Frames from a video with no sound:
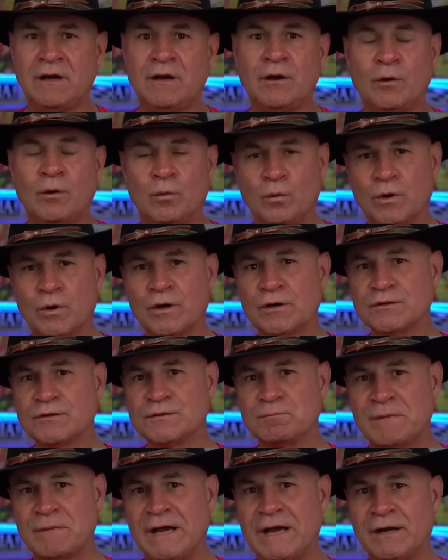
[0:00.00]
Words
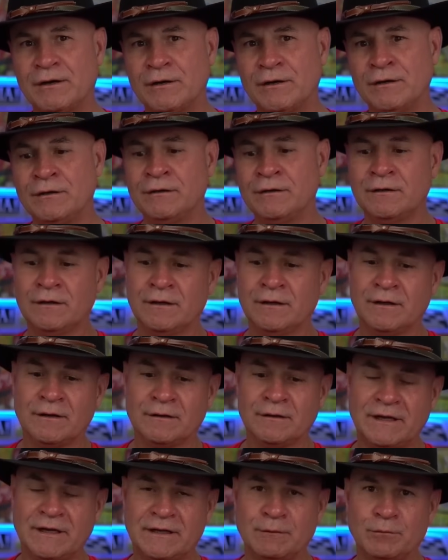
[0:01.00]
matter.
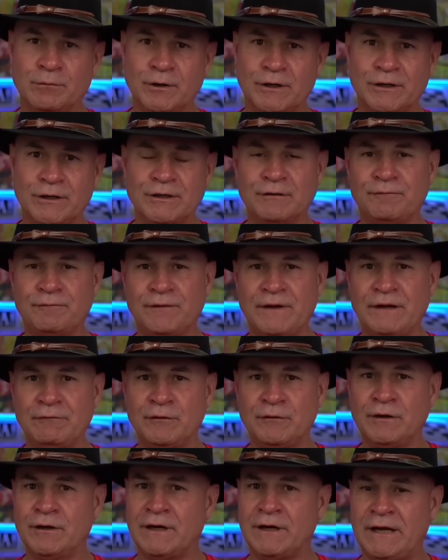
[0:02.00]
They can work in your
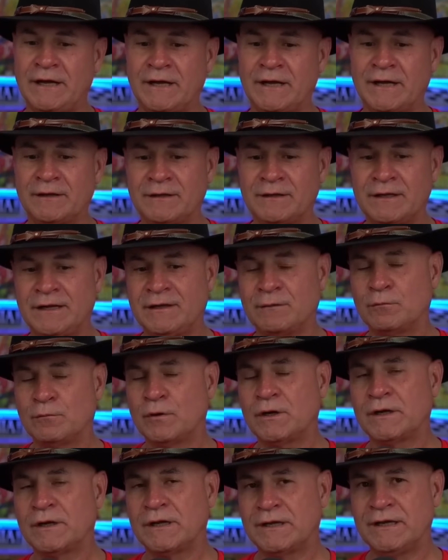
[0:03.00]
favor and they can
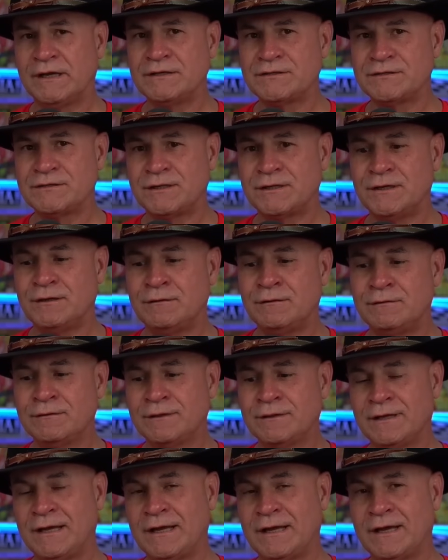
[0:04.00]
work against you.
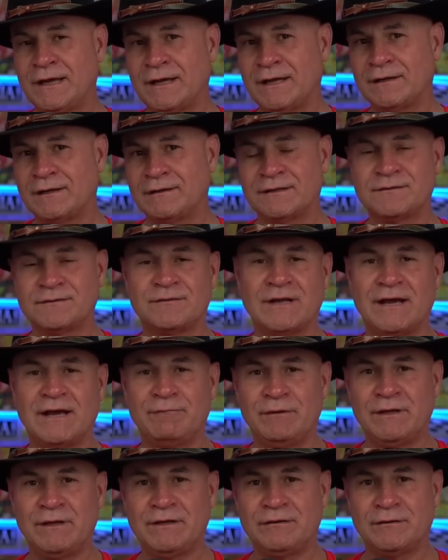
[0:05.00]
And let's dive
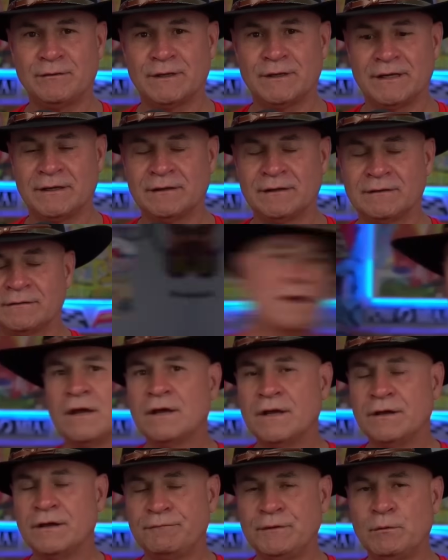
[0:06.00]
into it.
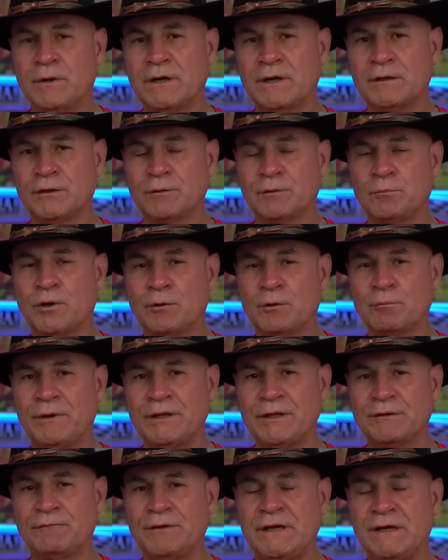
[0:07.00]
If you want to learn more about
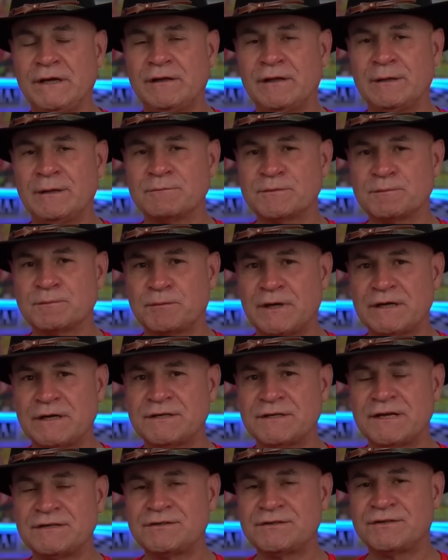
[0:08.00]
the VA claims
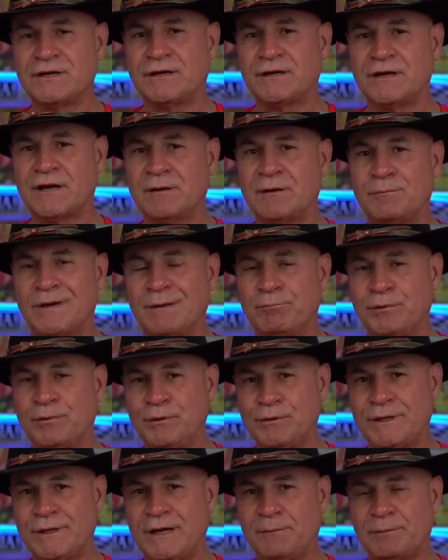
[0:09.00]
process, check out my
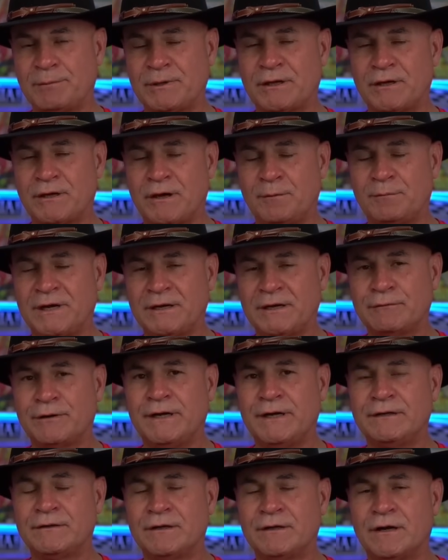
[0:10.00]
bootcamp at
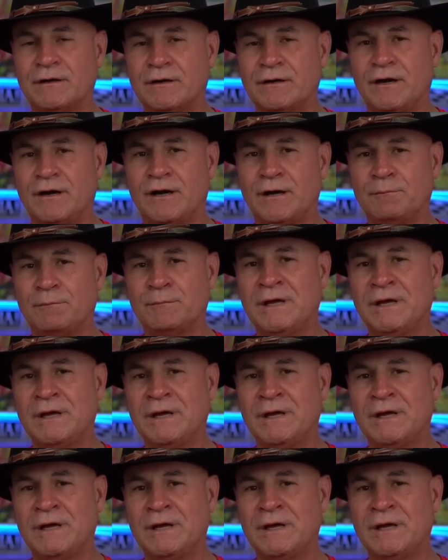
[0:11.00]
combatcraig.com.